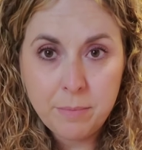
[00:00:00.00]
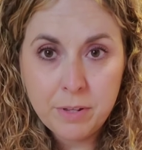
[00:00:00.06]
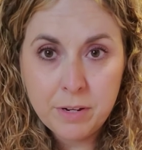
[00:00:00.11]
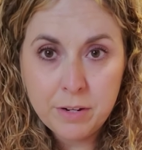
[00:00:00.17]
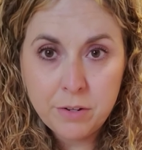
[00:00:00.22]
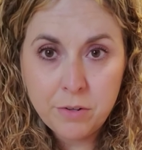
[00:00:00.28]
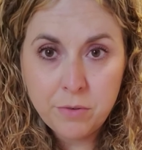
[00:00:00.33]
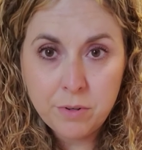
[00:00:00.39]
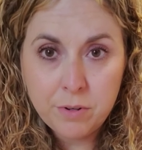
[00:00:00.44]
going
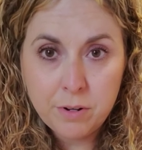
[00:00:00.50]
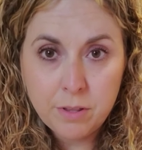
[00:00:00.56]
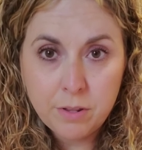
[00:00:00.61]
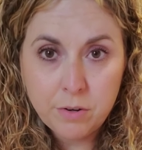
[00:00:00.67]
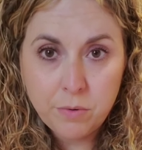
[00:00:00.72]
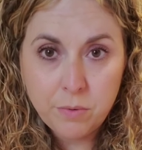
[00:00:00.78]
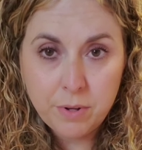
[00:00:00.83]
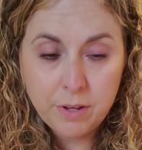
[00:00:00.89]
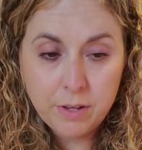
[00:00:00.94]
to do another
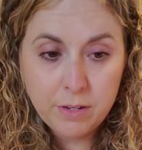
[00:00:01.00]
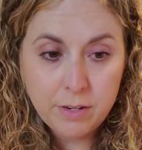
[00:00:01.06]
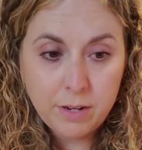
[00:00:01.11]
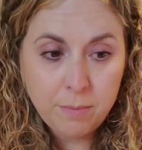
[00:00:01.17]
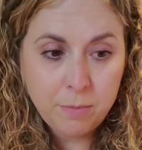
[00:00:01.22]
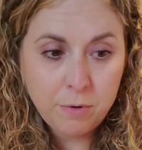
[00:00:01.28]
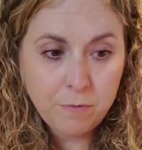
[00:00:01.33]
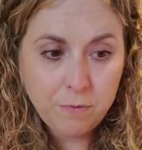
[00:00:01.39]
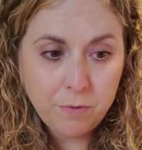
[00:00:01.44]
quick
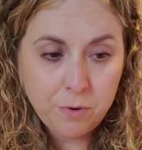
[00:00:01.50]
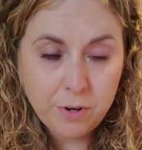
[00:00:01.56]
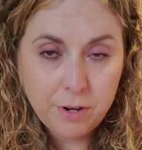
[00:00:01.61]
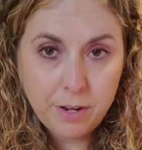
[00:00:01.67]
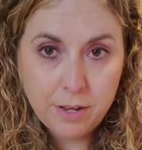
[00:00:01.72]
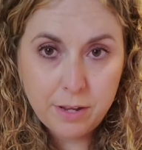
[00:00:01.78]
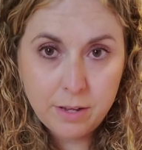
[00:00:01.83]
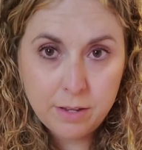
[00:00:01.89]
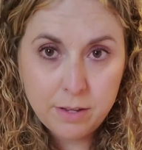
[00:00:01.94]
demo for
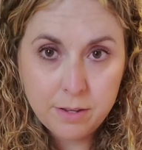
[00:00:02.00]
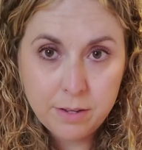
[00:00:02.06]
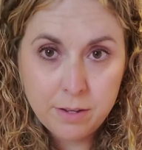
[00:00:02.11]
you